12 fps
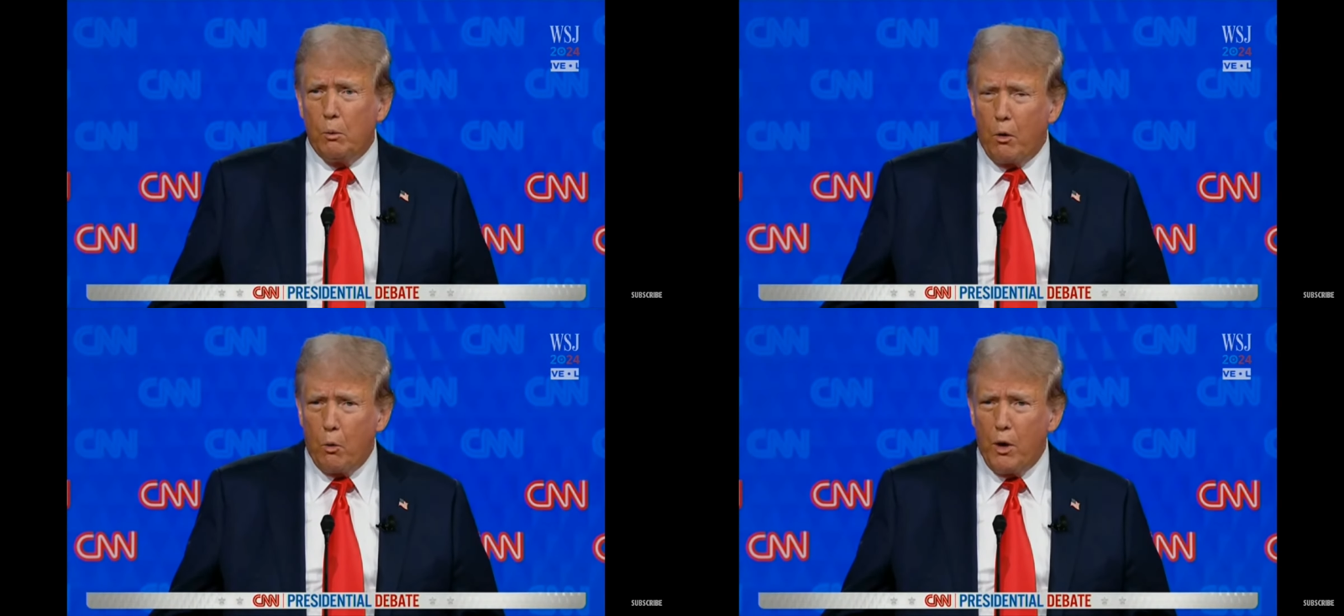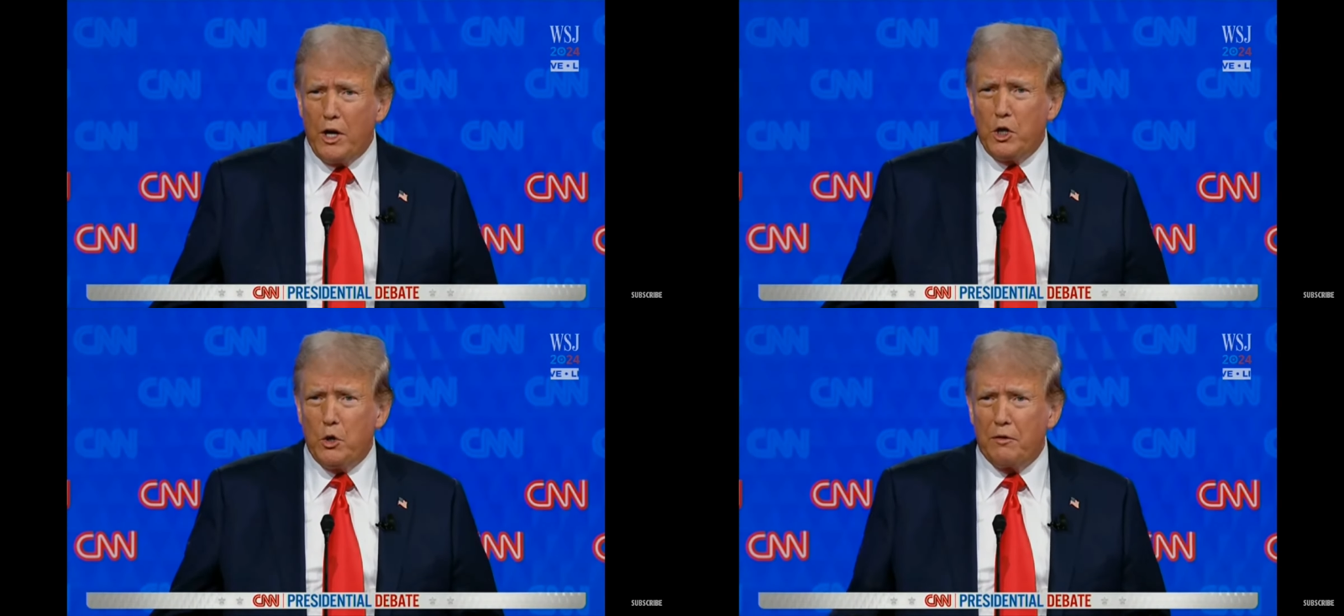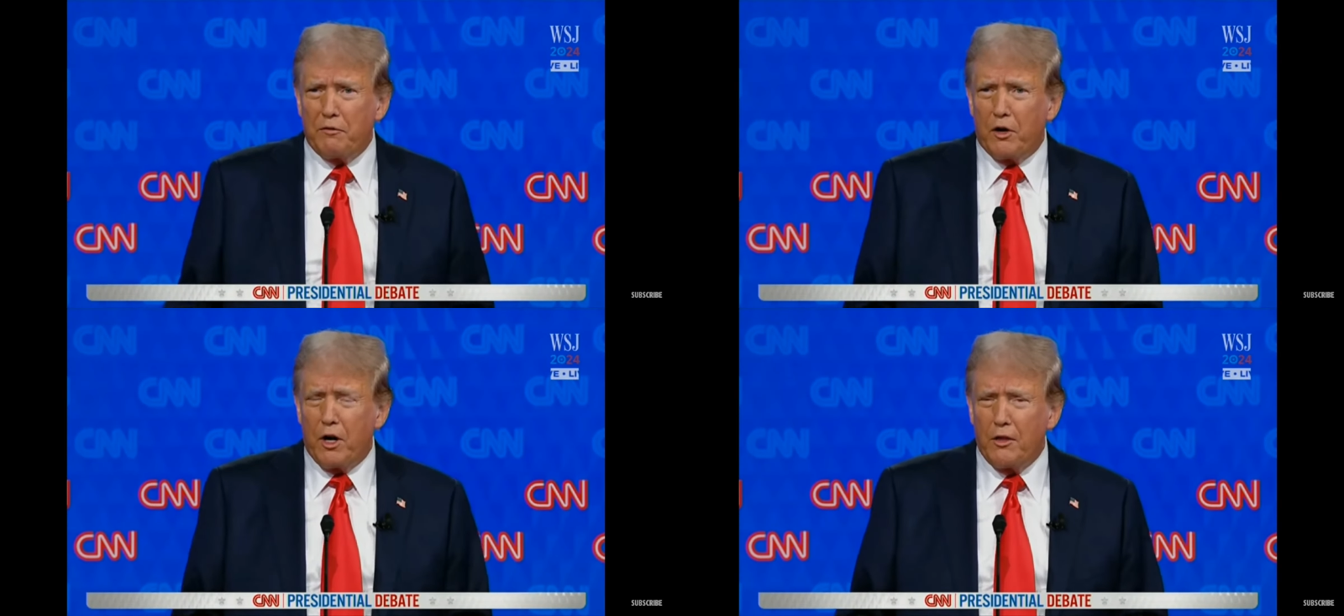What we're
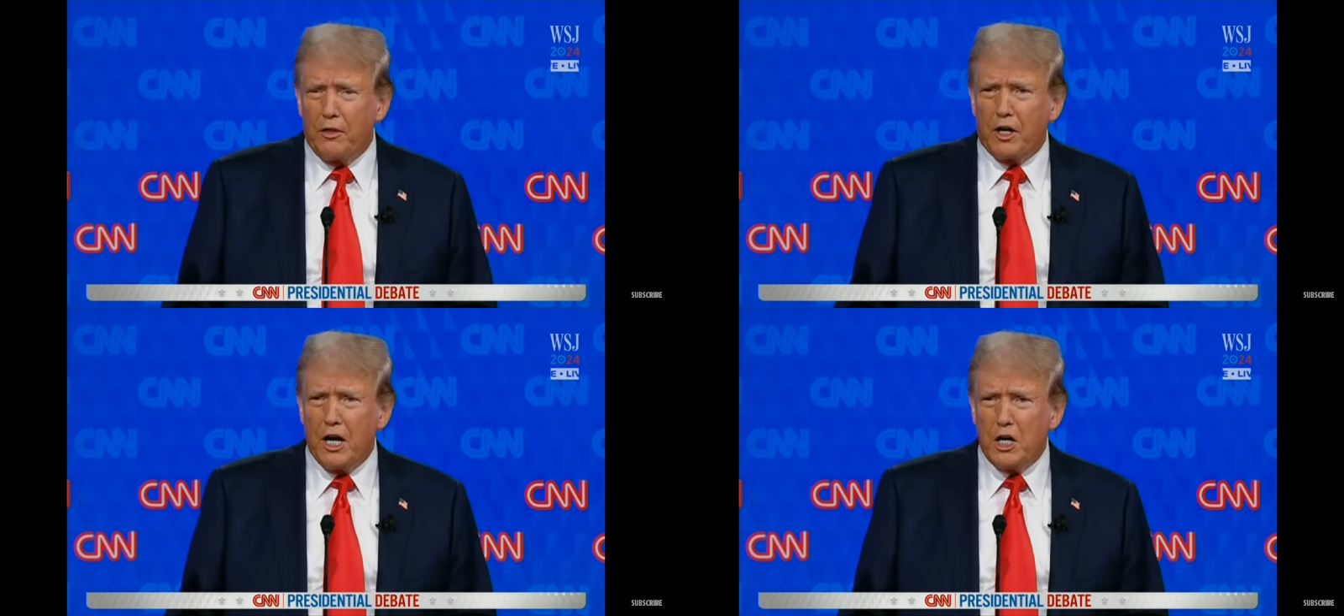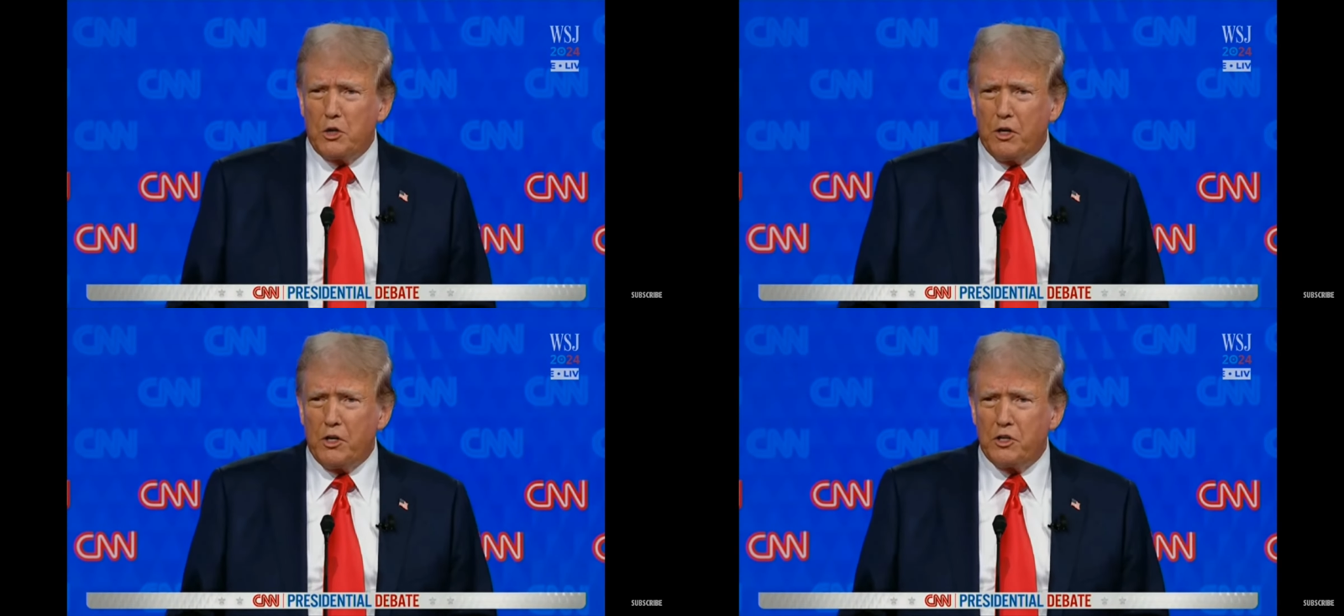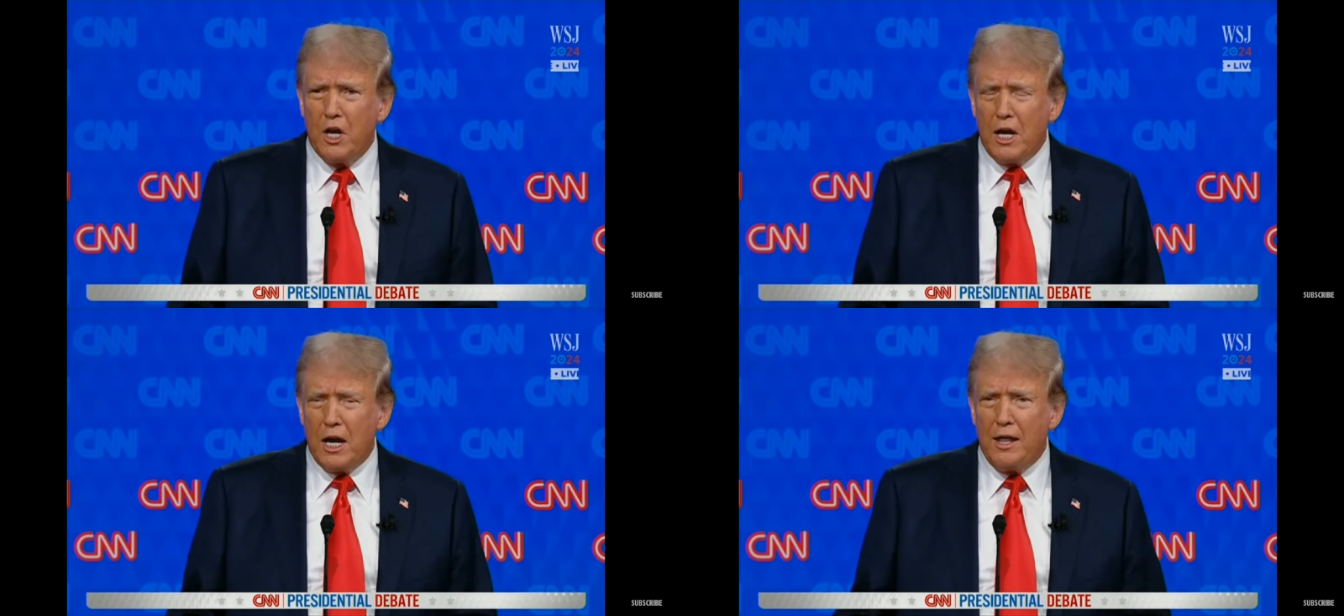doing for other
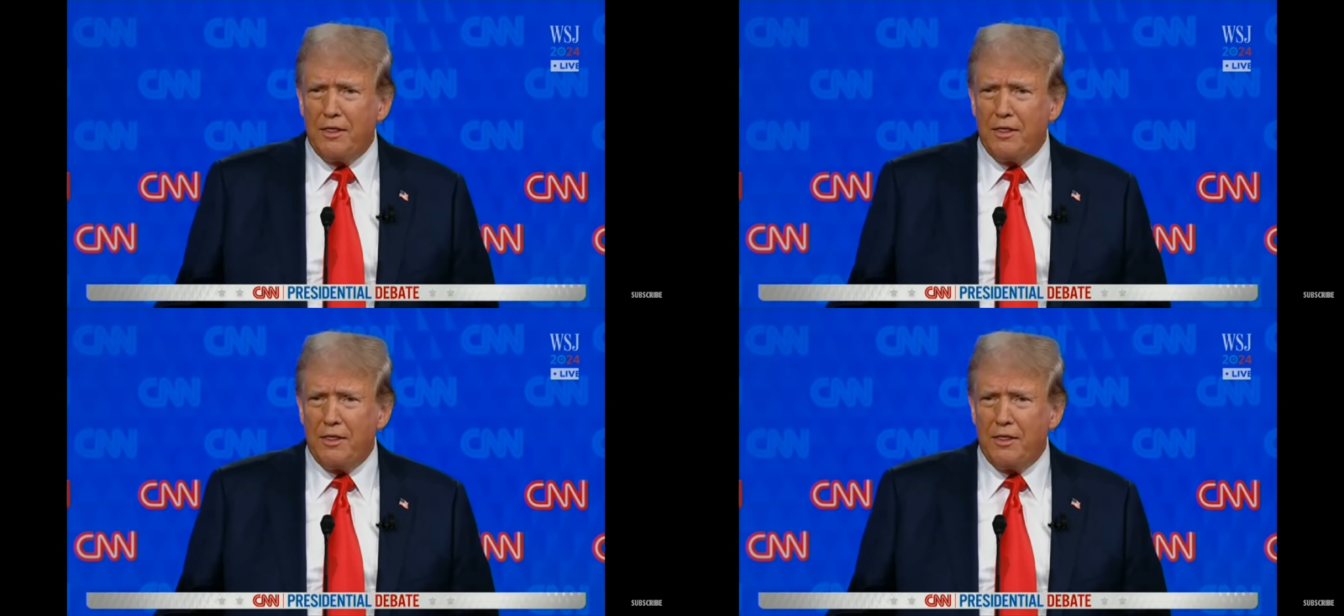countries,